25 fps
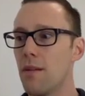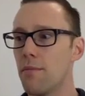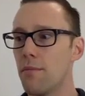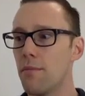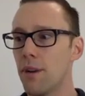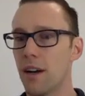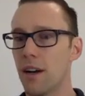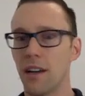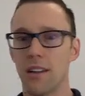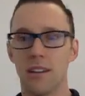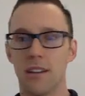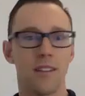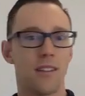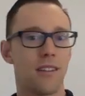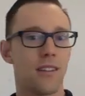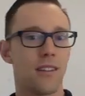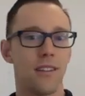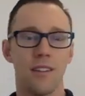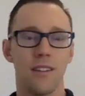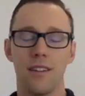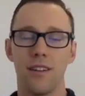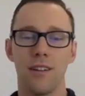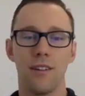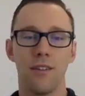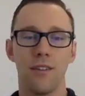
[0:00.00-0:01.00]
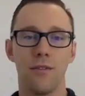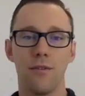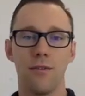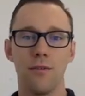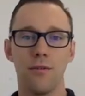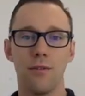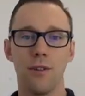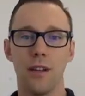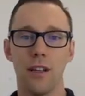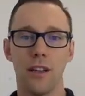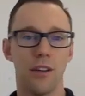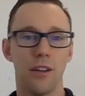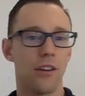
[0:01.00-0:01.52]
but
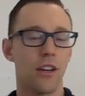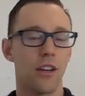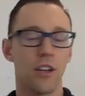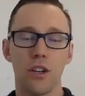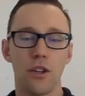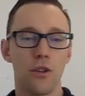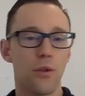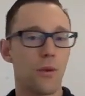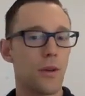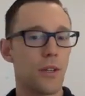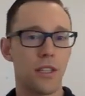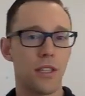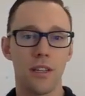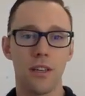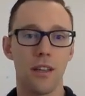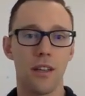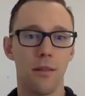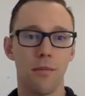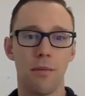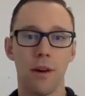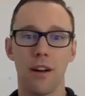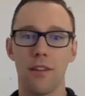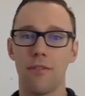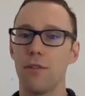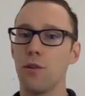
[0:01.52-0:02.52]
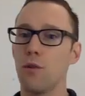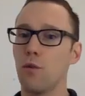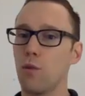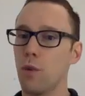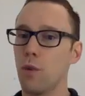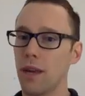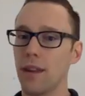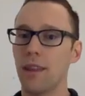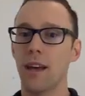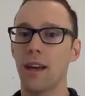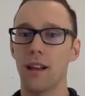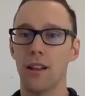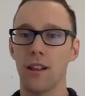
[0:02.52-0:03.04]
really you're going to twist into the bed if you
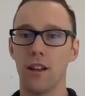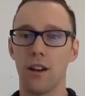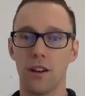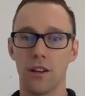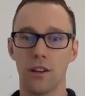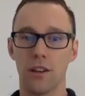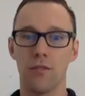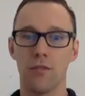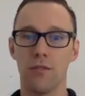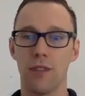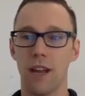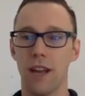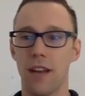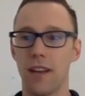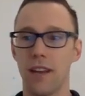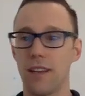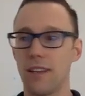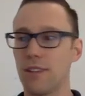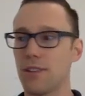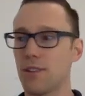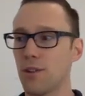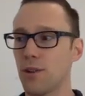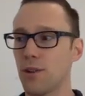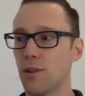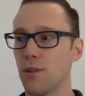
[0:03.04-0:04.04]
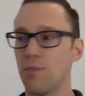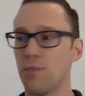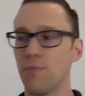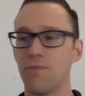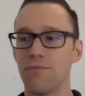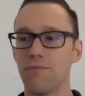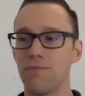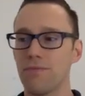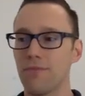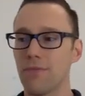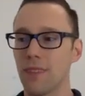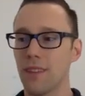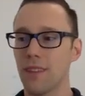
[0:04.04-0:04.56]
wait that long to Randy. So
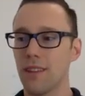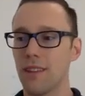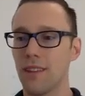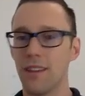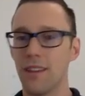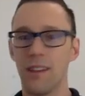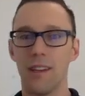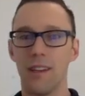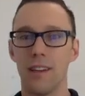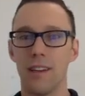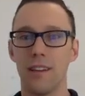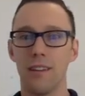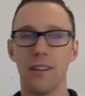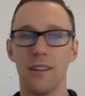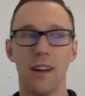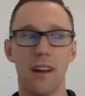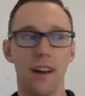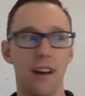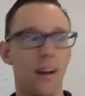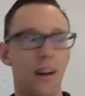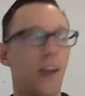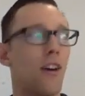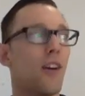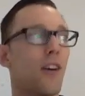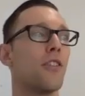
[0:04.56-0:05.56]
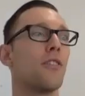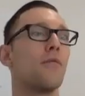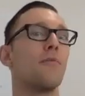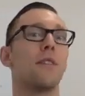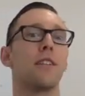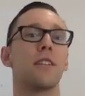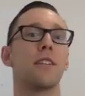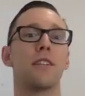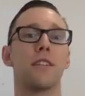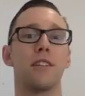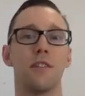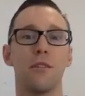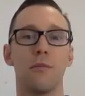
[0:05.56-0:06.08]
the
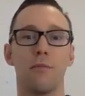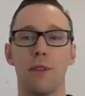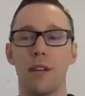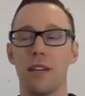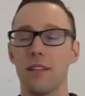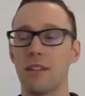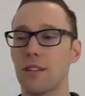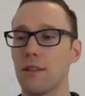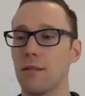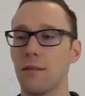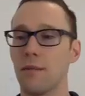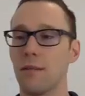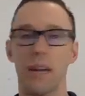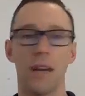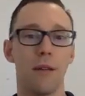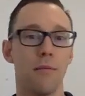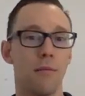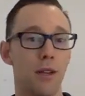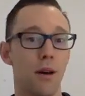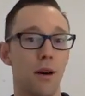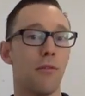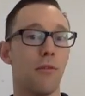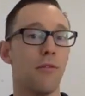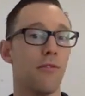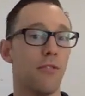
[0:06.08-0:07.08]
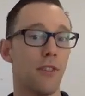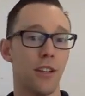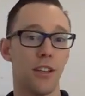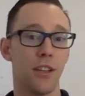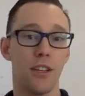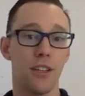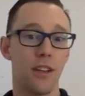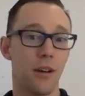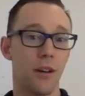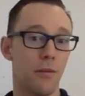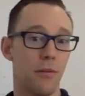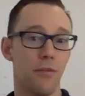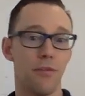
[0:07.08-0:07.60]
ultimate skill basically became double full in,
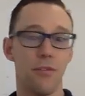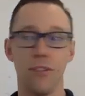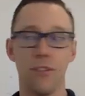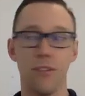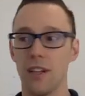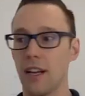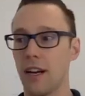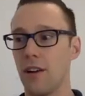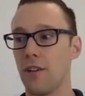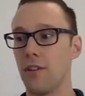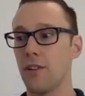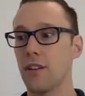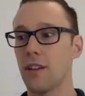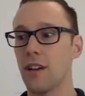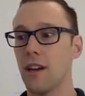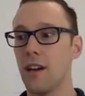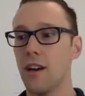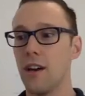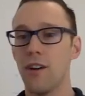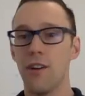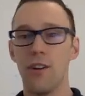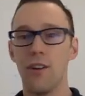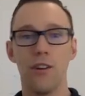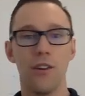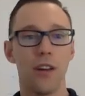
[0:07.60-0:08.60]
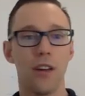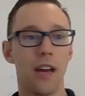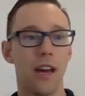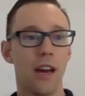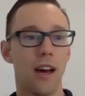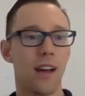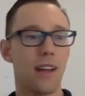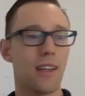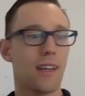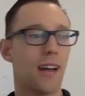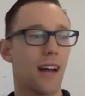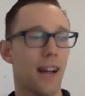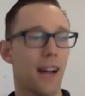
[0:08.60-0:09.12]
double full out. You get
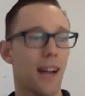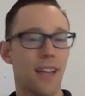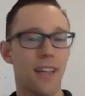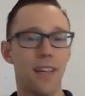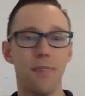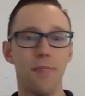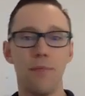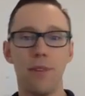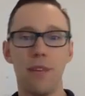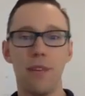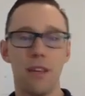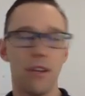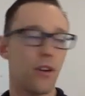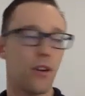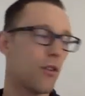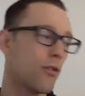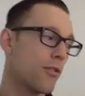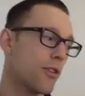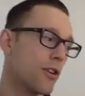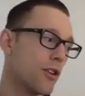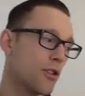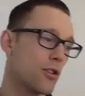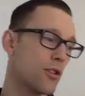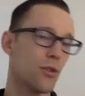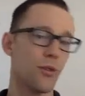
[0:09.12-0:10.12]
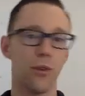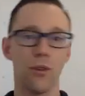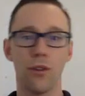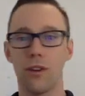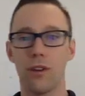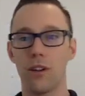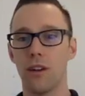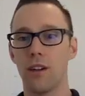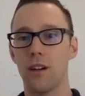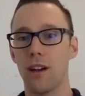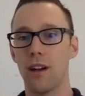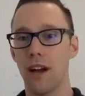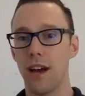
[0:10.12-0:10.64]
a tiny peek over your
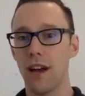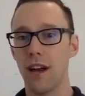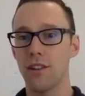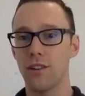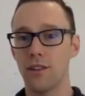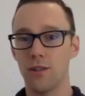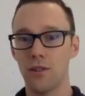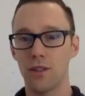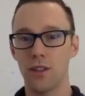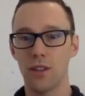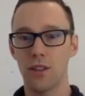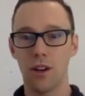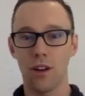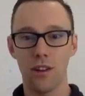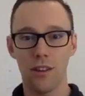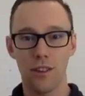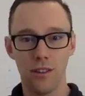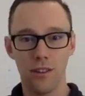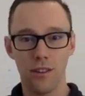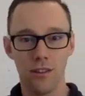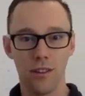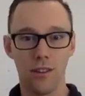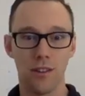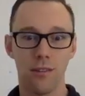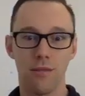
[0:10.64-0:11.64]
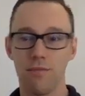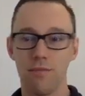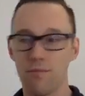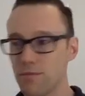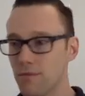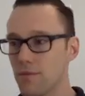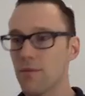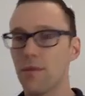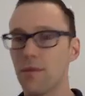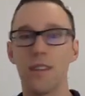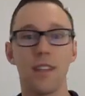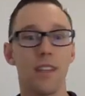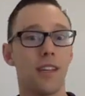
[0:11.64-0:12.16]
shoulder as you start the
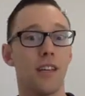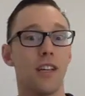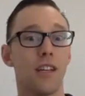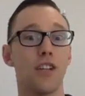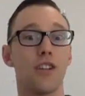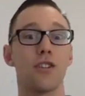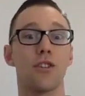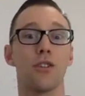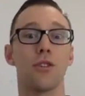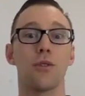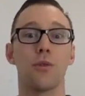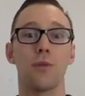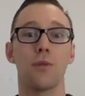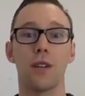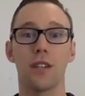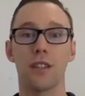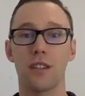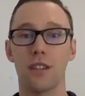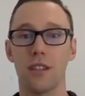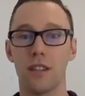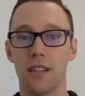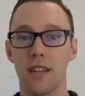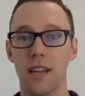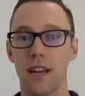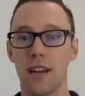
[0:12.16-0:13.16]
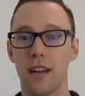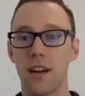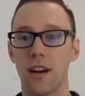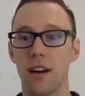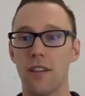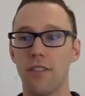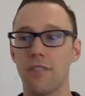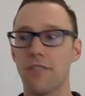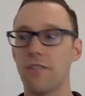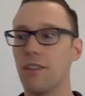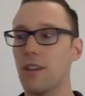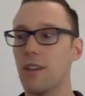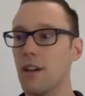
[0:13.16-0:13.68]
initial twist on
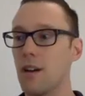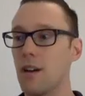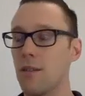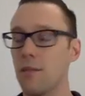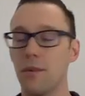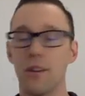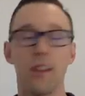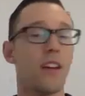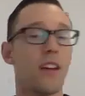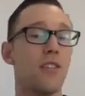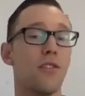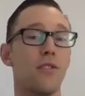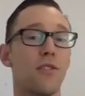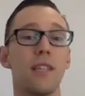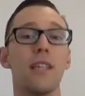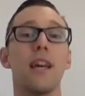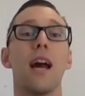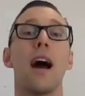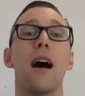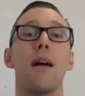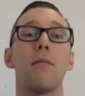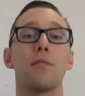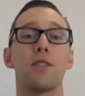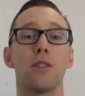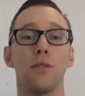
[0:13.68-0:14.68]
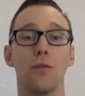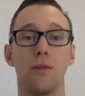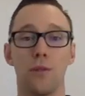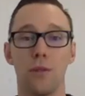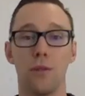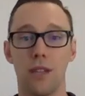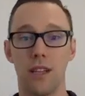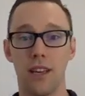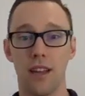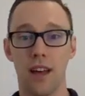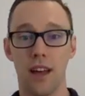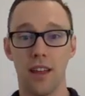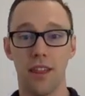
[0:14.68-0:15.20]
takeoff, but then you see
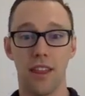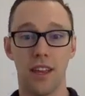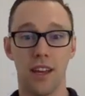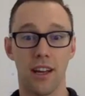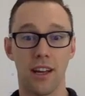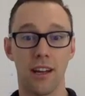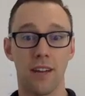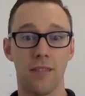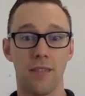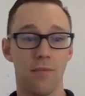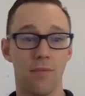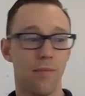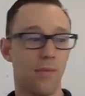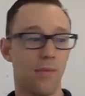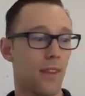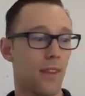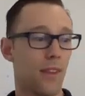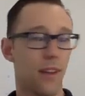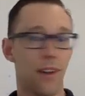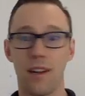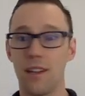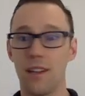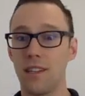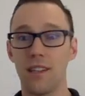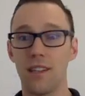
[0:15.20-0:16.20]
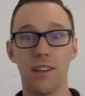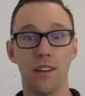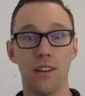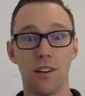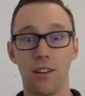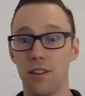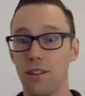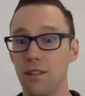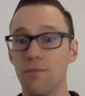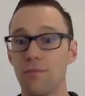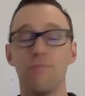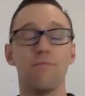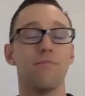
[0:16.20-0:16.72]
absolutely nothing
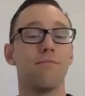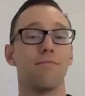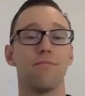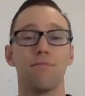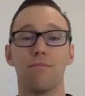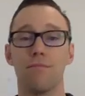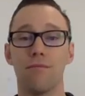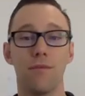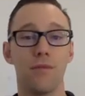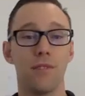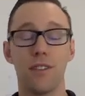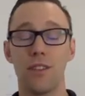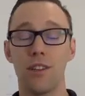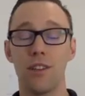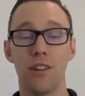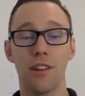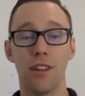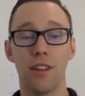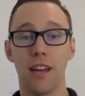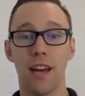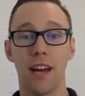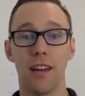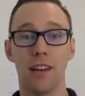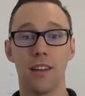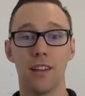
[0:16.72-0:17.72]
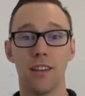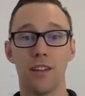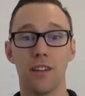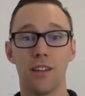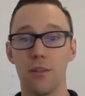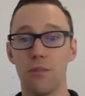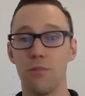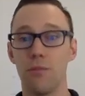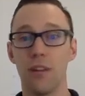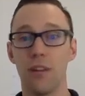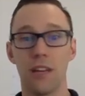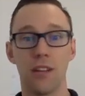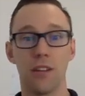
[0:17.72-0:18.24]
until the end, until
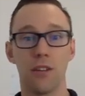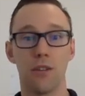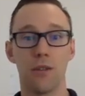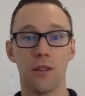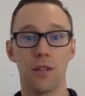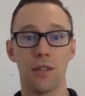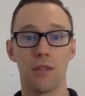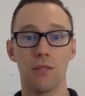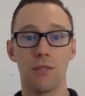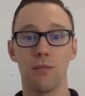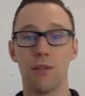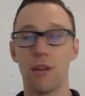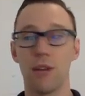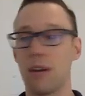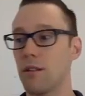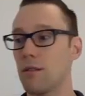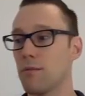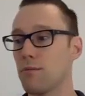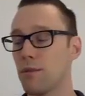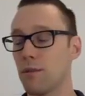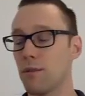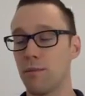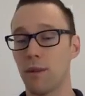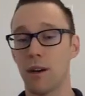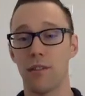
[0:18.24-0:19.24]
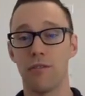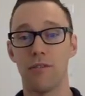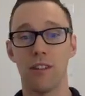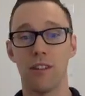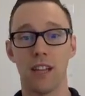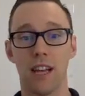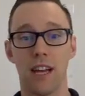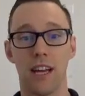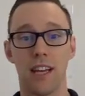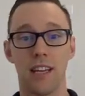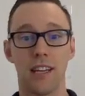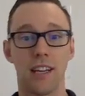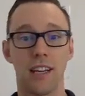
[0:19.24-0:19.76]
you break the twist and prepare for
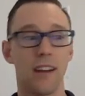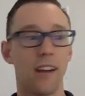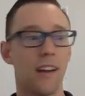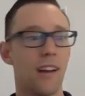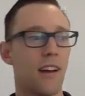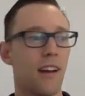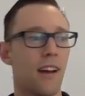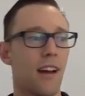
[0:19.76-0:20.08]
landing.